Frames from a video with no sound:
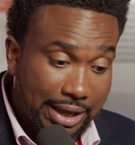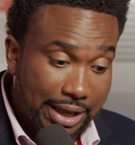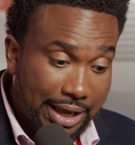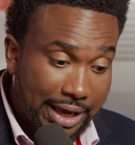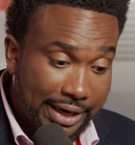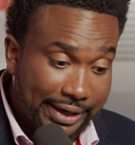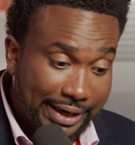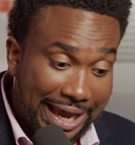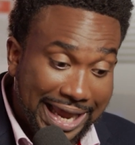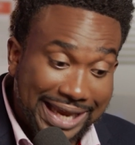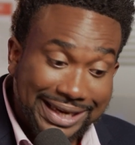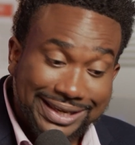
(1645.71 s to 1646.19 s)

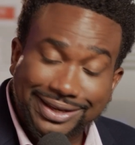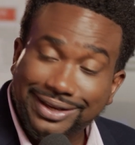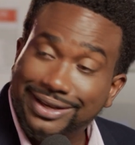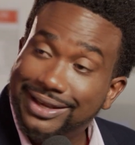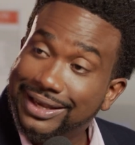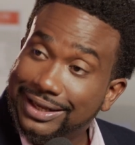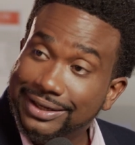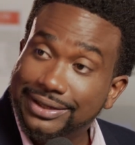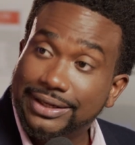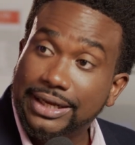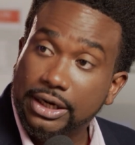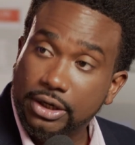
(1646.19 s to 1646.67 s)
and I could
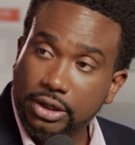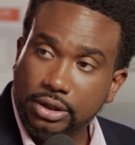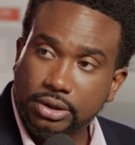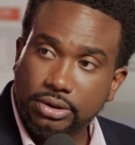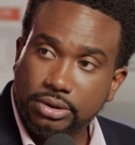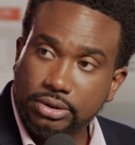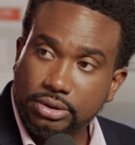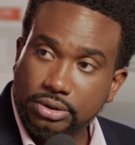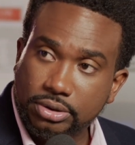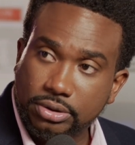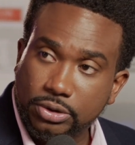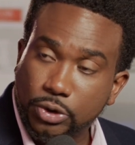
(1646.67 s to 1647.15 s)
get that,
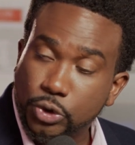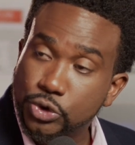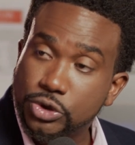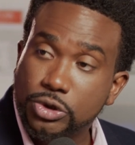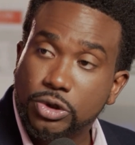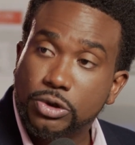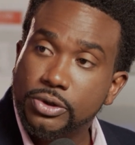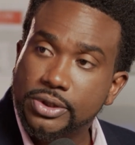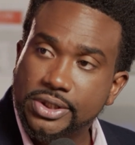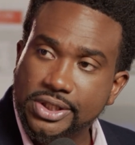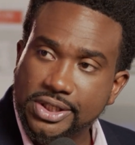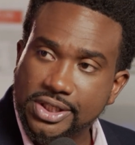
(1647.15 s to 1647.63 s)
those
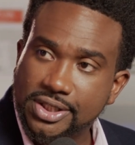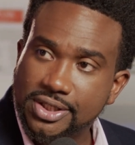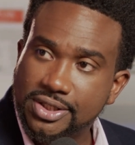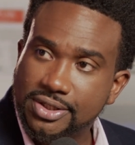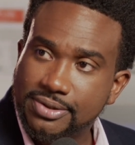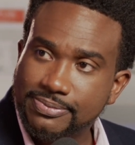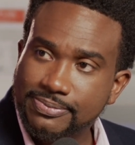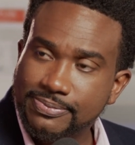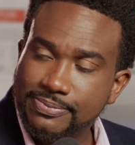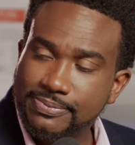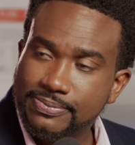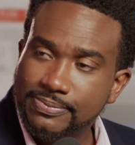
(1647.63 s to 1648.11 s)
cookies
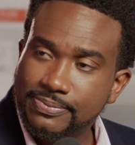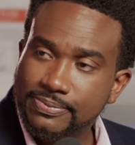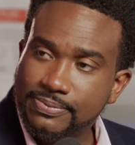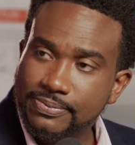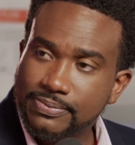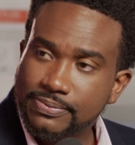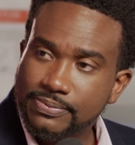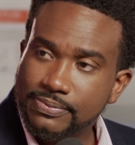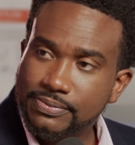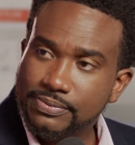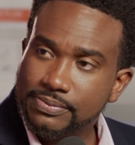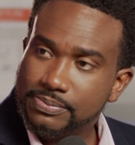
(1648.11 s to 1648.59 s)

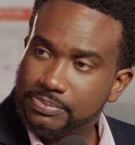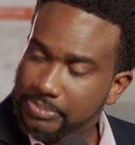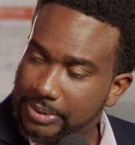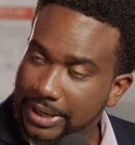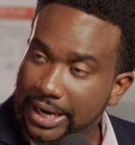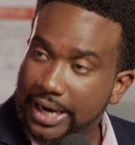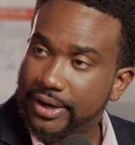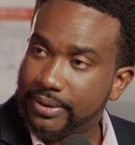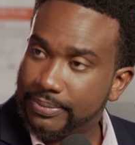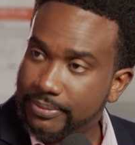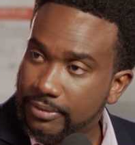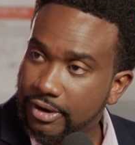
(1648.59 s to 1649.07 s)

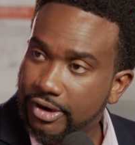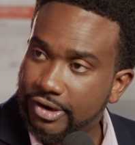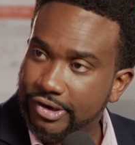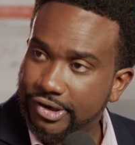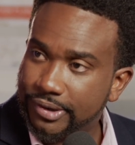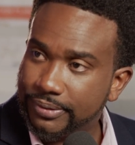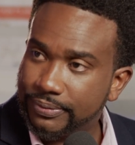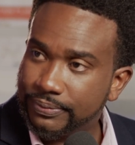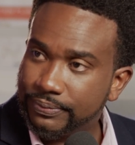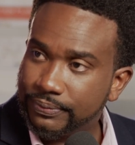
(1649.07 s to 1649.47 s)
by tomorrow.